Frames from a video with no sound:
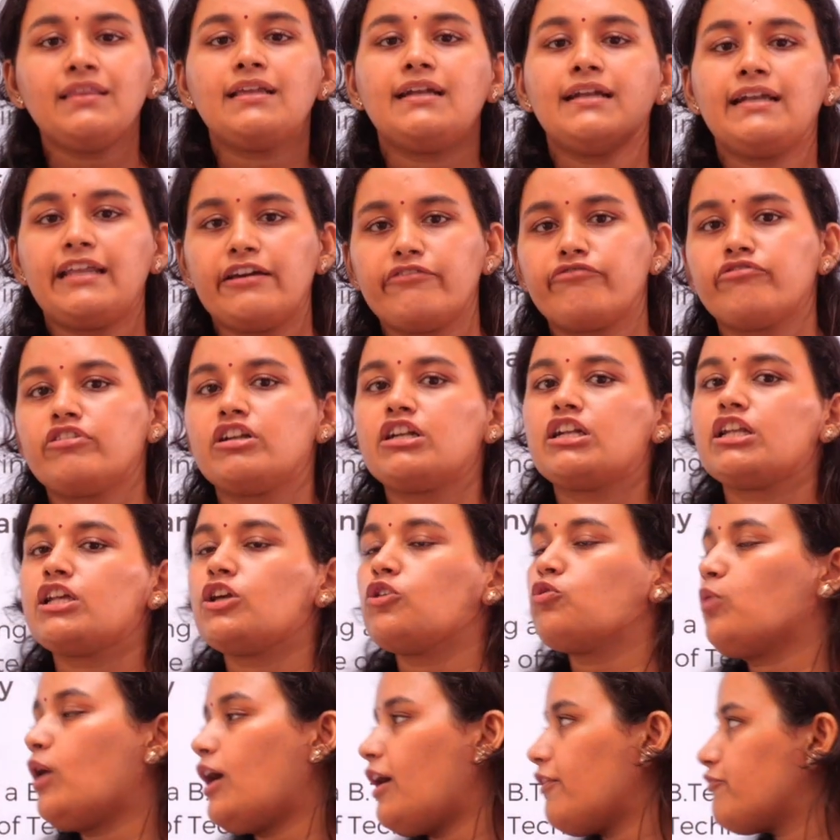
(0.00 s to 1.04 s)
then definitely
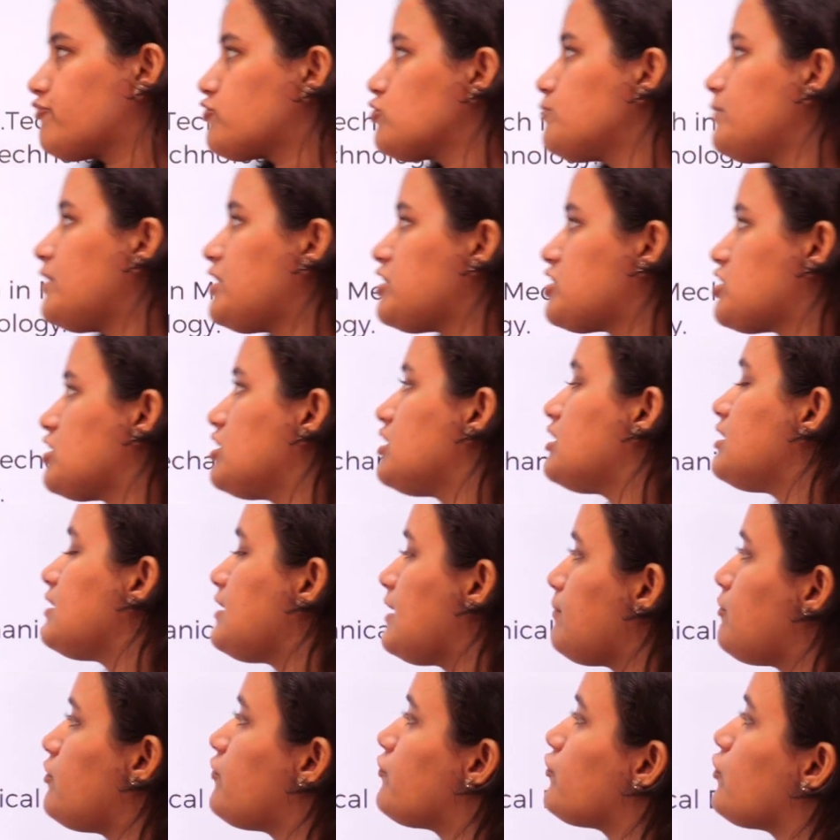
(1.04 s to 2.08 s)
you have to mention the
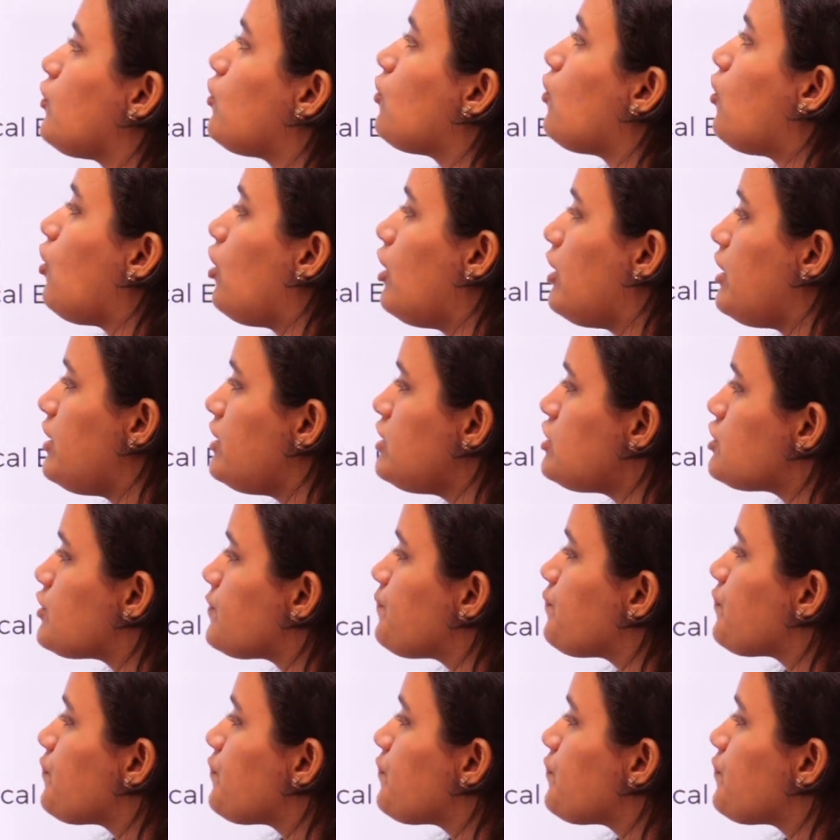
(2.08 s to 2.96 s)
name of your college.